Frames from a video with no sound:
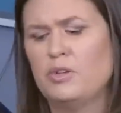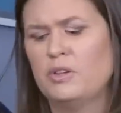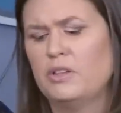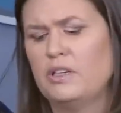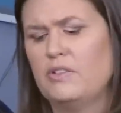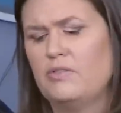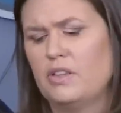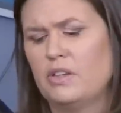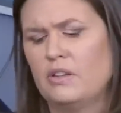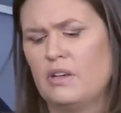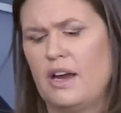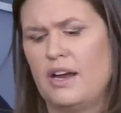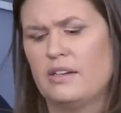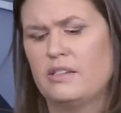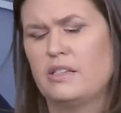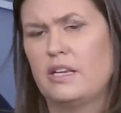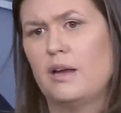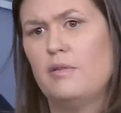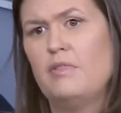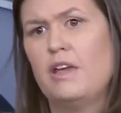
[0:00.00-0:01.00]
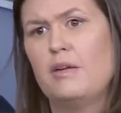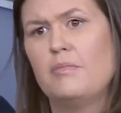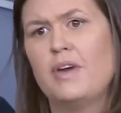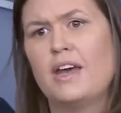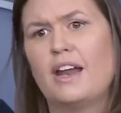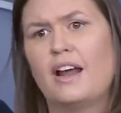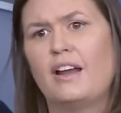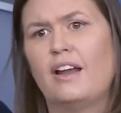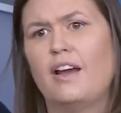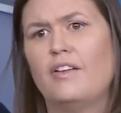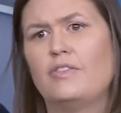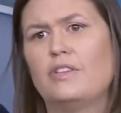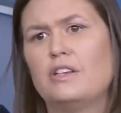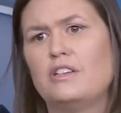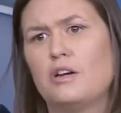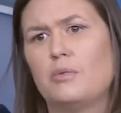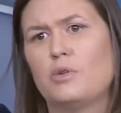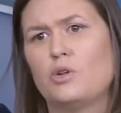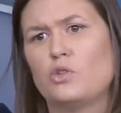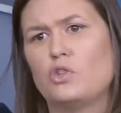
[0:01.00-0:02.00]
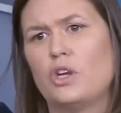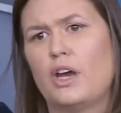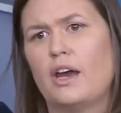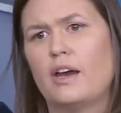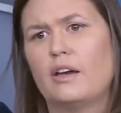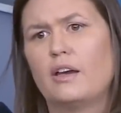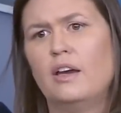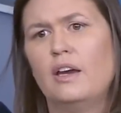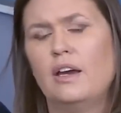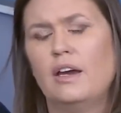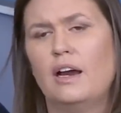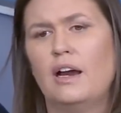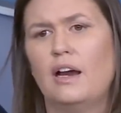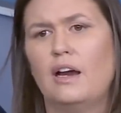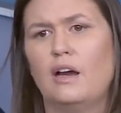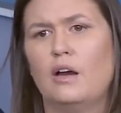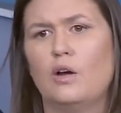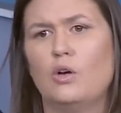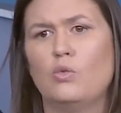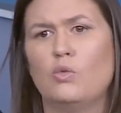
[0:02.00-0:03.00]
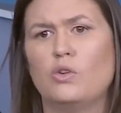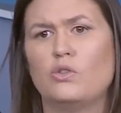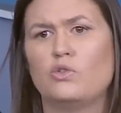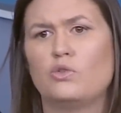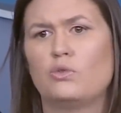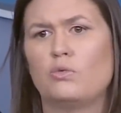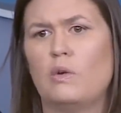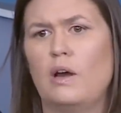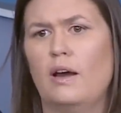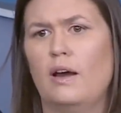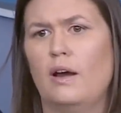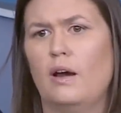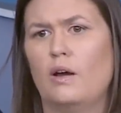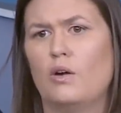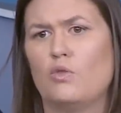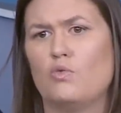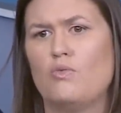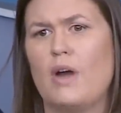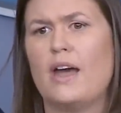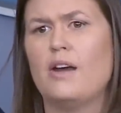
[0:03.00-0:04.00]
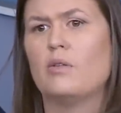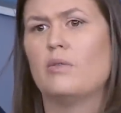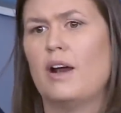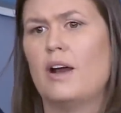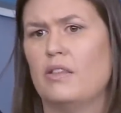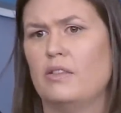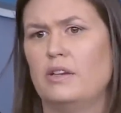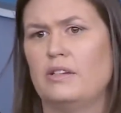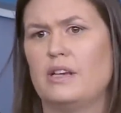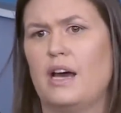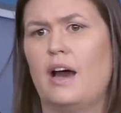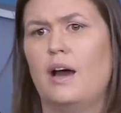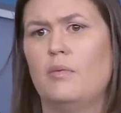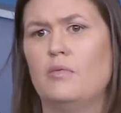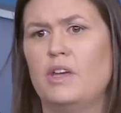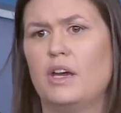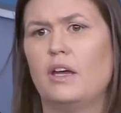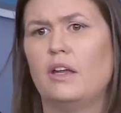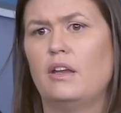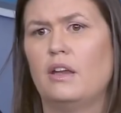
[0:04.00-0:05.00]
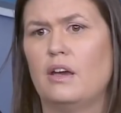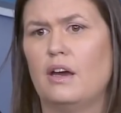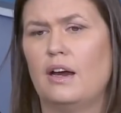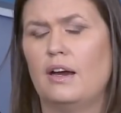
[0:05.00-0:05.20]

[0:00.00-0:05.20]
believe the last time they met, I'd have to double-check, was right around the time that